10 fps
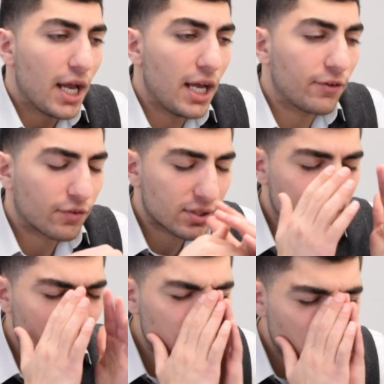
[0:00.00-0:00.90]
And for
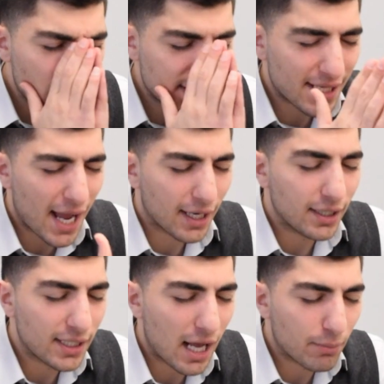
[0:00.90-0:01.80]
some reason, I
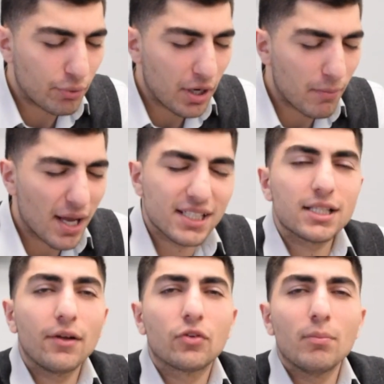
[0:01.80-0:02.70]
could not bring
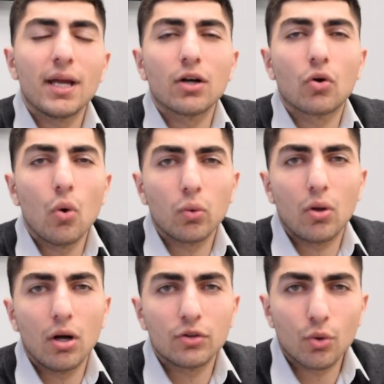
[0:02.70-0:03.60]
myself to make a cold
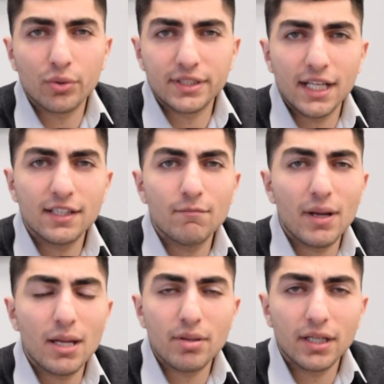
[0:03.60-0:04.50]
call. Towards the end of
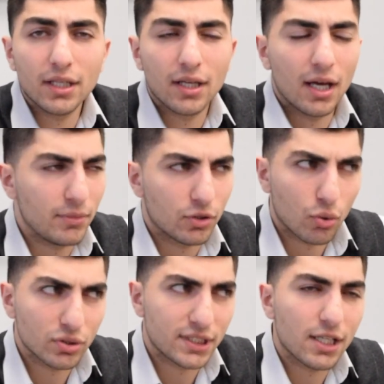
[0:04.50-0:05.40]

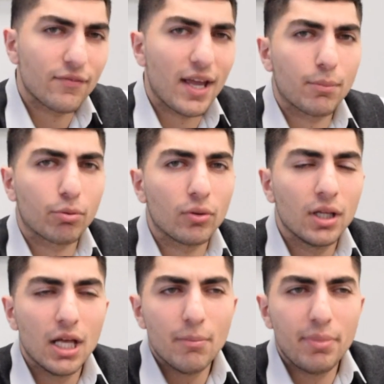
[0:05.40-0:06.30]
April,
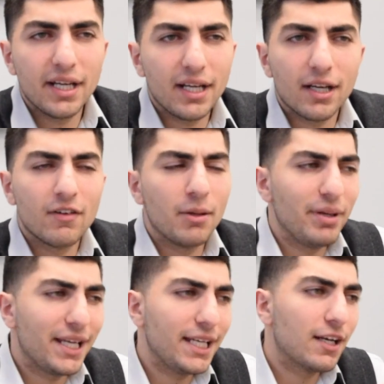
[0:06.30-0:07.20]

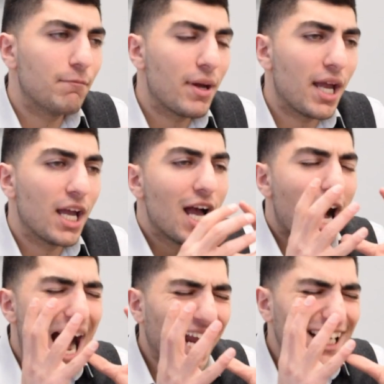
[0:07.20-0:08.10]
beginning of May,
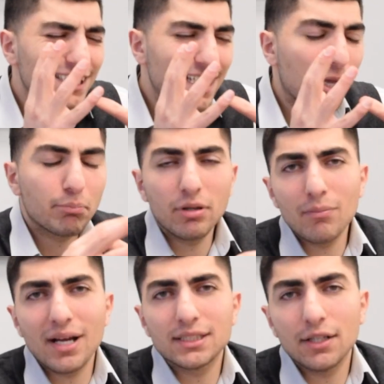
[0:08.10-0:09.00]
I could not bring
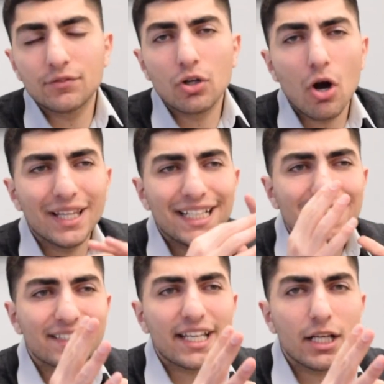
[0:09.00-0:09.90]
myself to call a
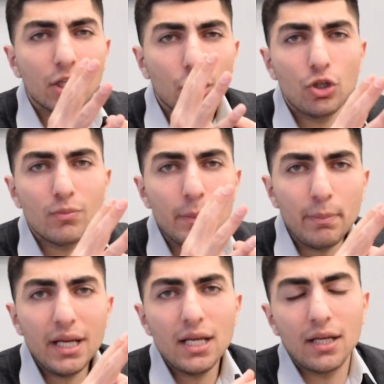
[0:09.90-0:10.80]
single human
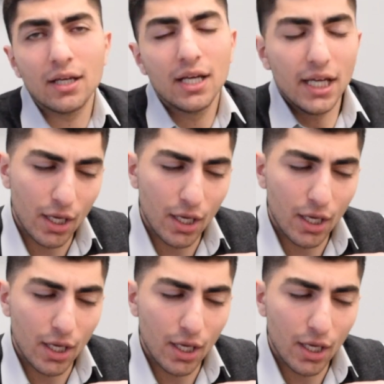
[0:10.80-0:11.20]
being.